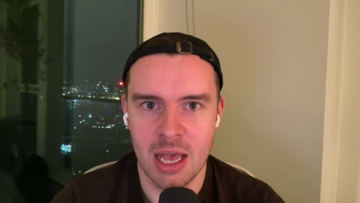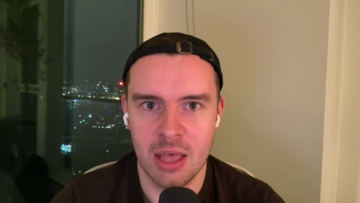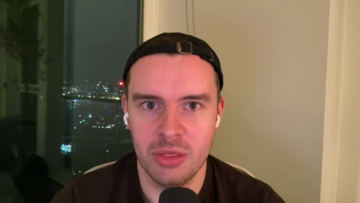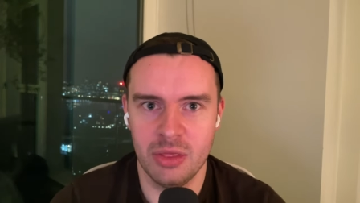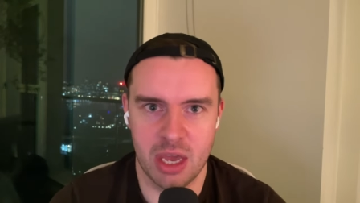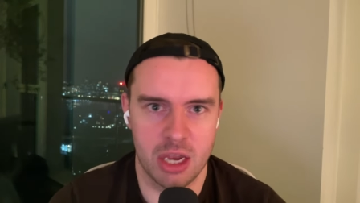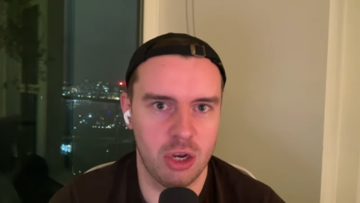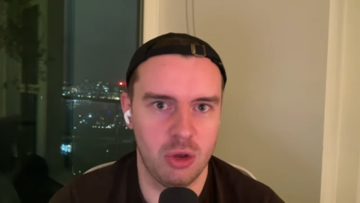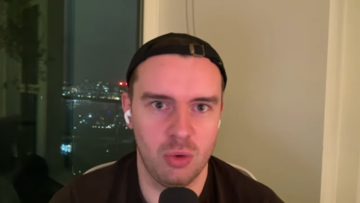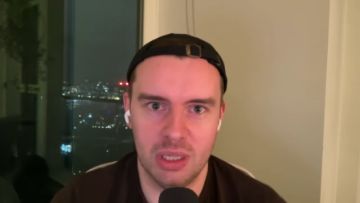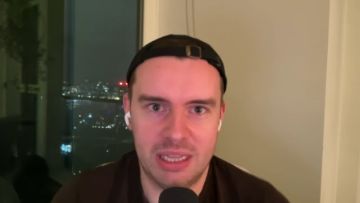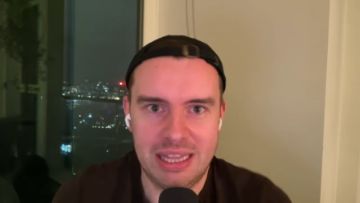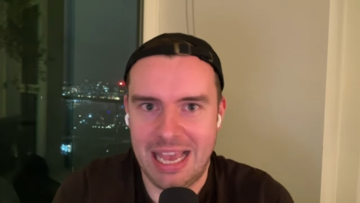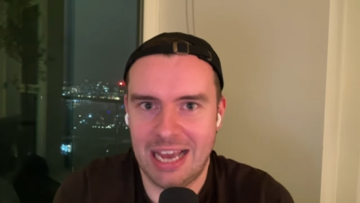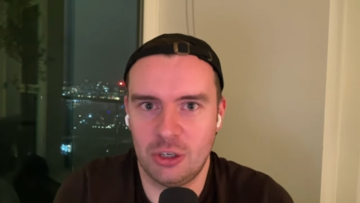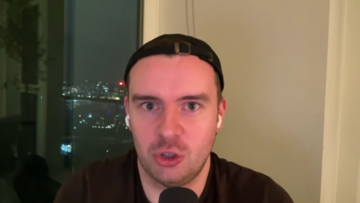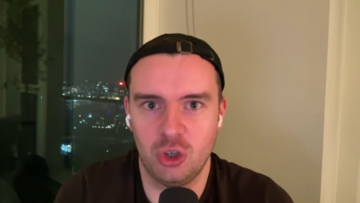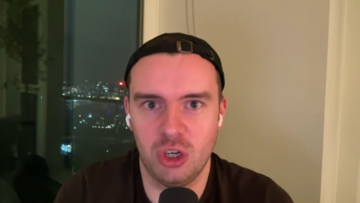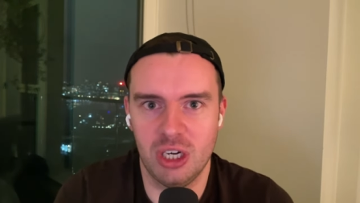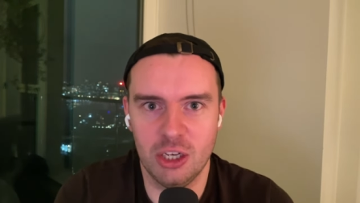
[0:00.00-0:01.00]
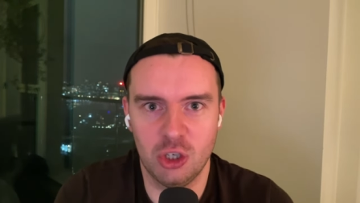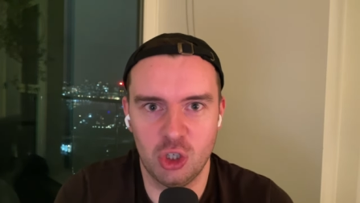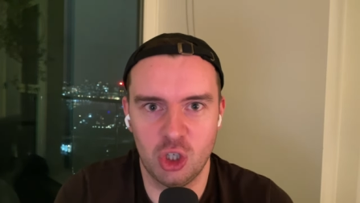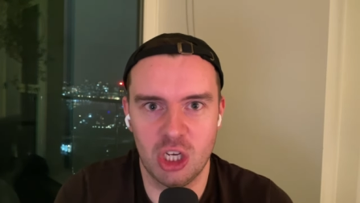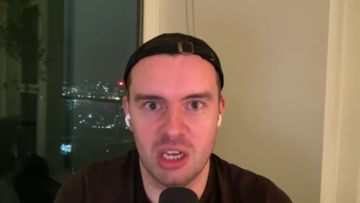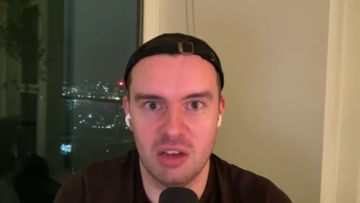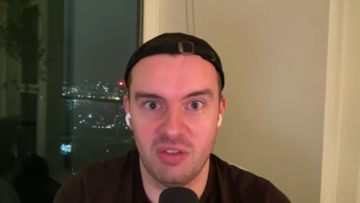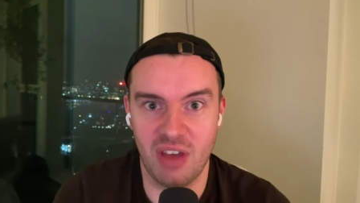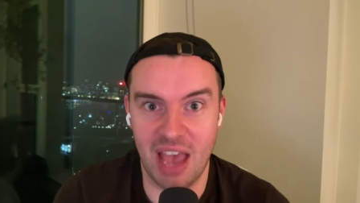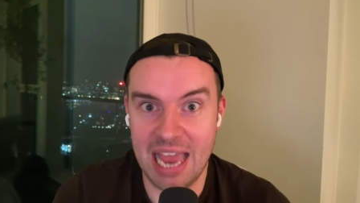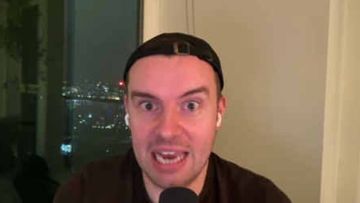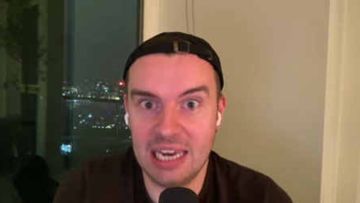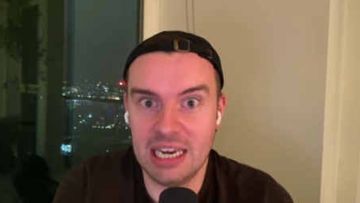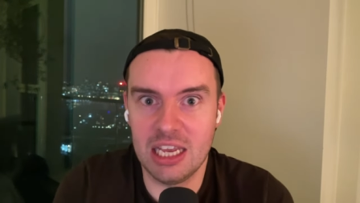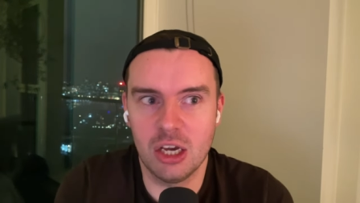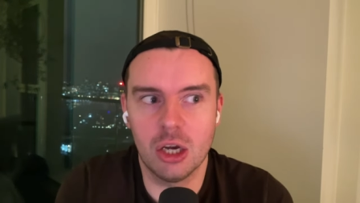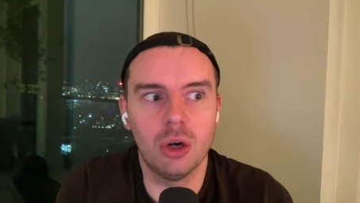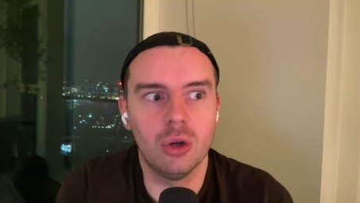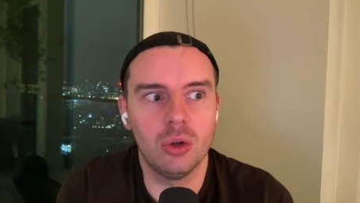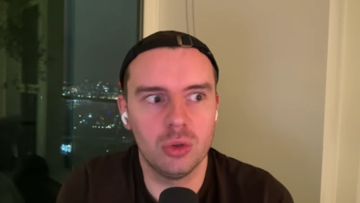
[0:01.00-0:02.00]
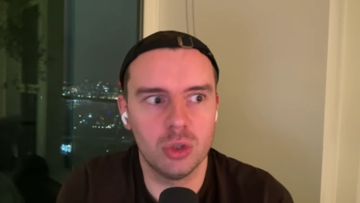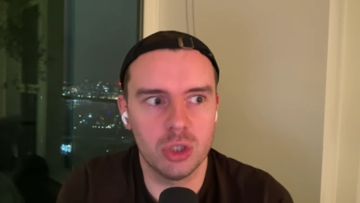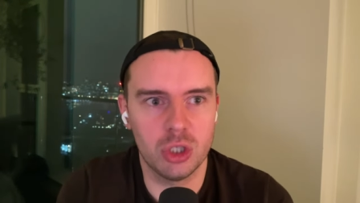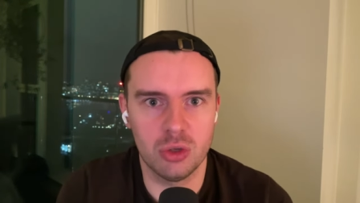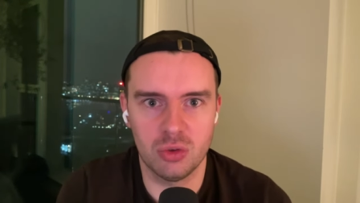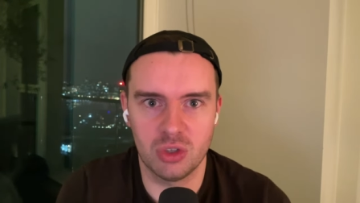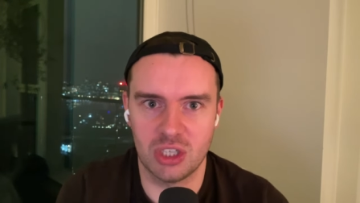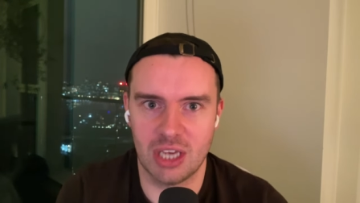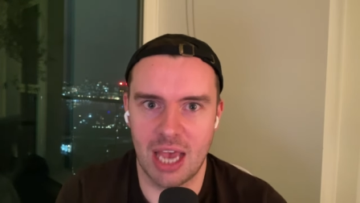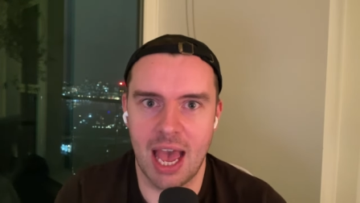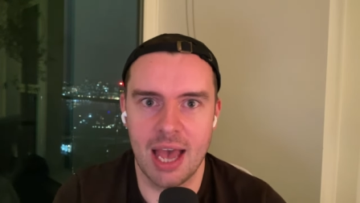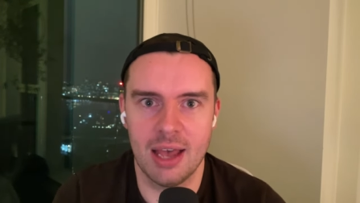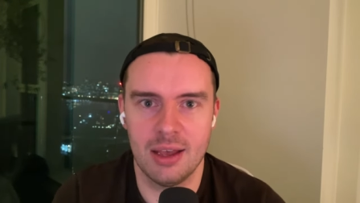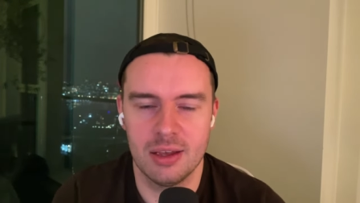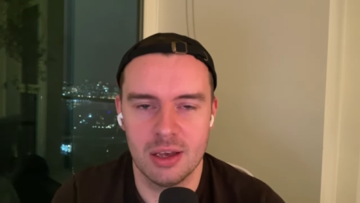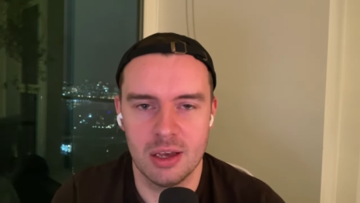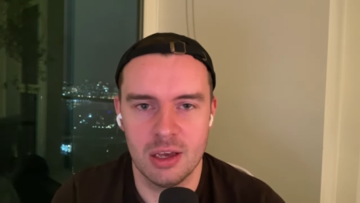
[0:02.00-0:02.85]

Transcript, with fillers: then you will naturally achieve any goal you set